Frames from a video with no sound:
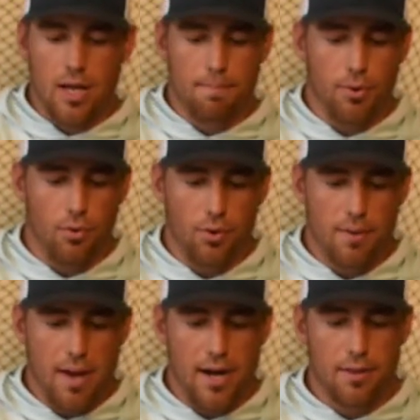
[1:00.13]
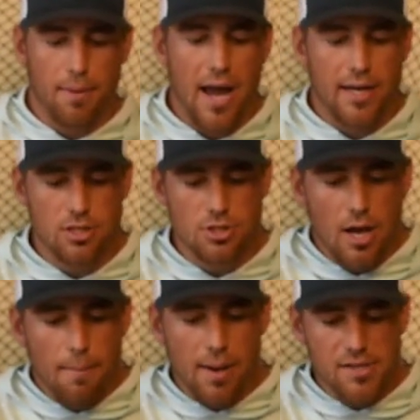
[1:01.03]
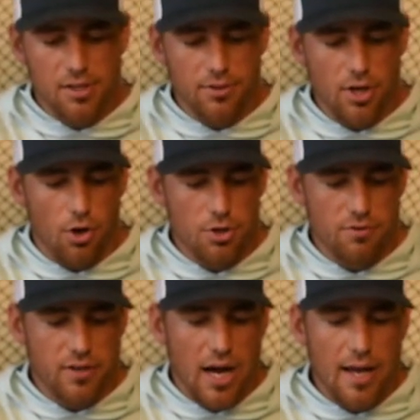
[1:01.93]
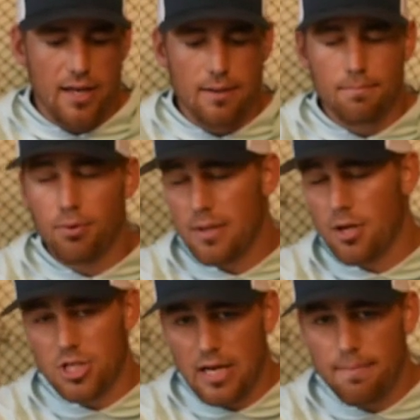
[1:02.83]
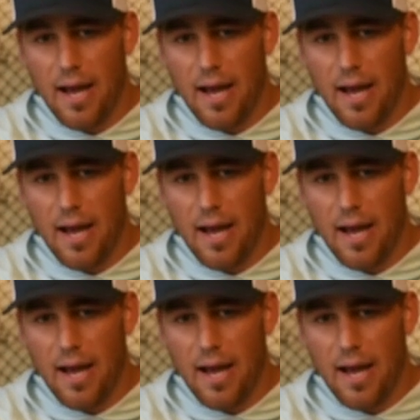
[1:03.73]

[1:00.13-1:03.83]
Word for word: and pull him out of the package. Basically, all you've got in pretty much any